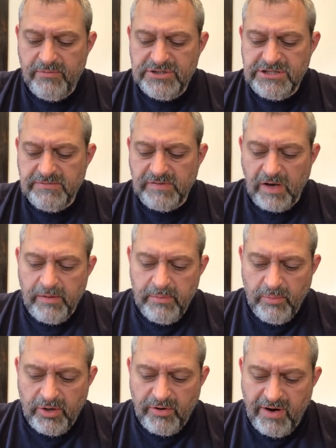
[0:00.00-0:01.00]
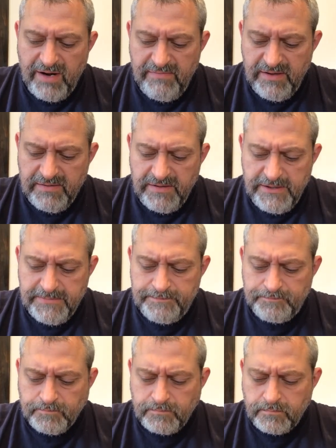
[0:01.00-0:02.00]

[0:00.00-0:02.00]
I wish there was a little bit more gravy in there